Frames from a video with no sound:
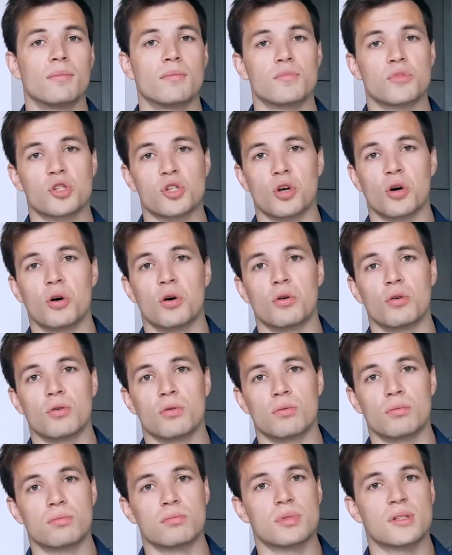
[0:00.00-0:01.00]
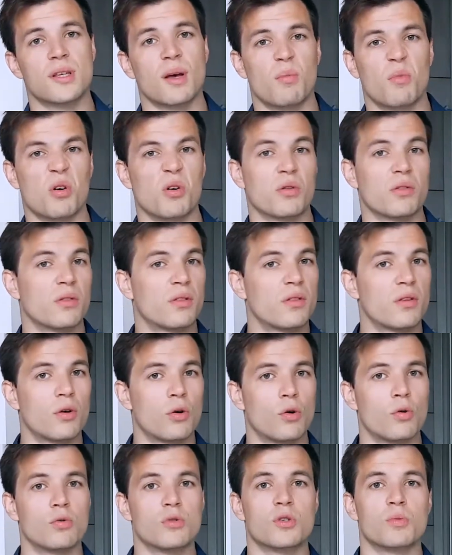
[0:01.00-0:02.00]
so someone
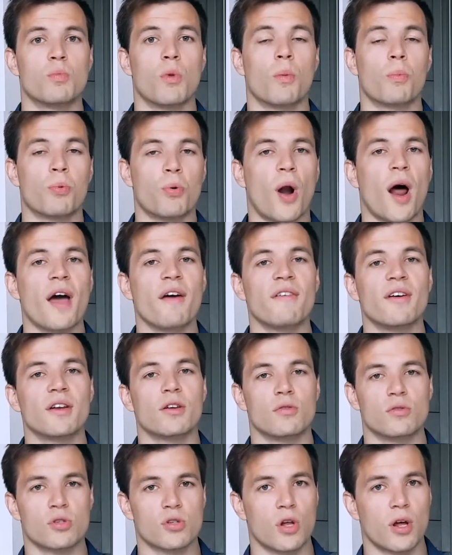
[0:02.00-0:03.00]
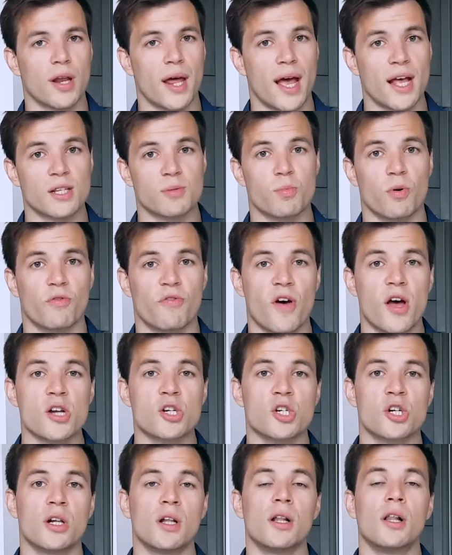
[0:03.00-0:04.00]
who's more private, who's not as
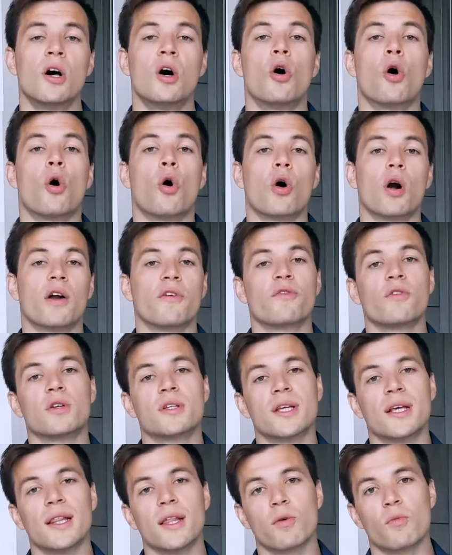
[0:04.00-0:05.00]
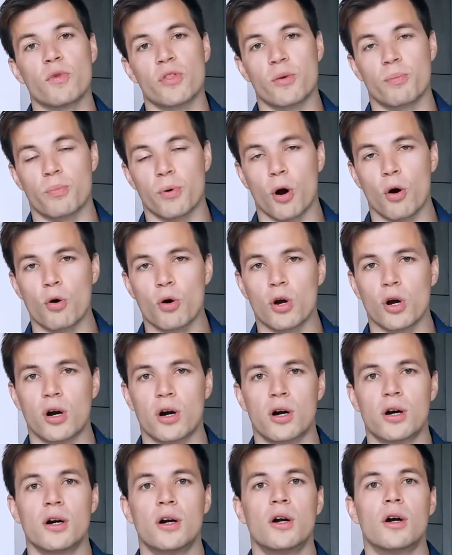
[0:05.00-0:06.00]
professional, or if you're dealing with a
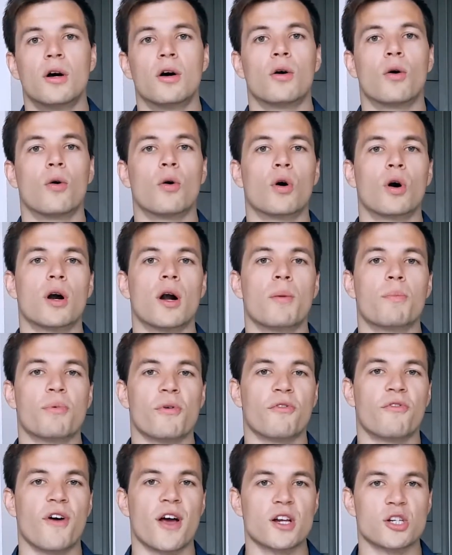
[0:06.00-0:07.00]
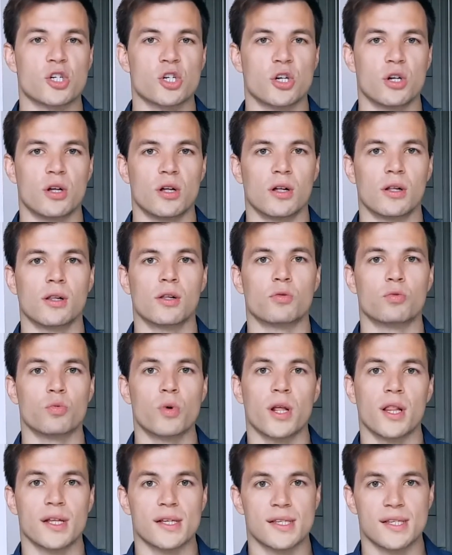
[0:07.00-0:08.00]
broker or a professional
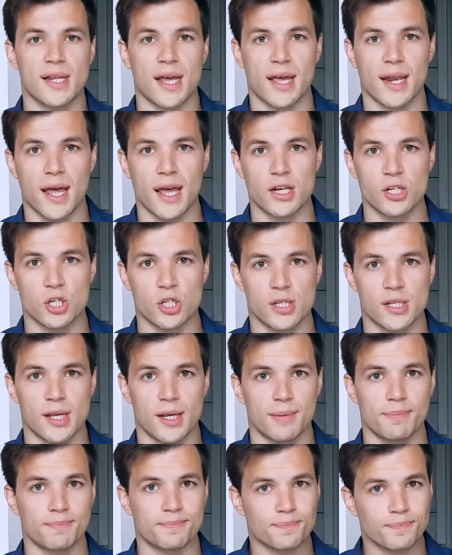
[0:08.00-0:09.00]
real estate agency.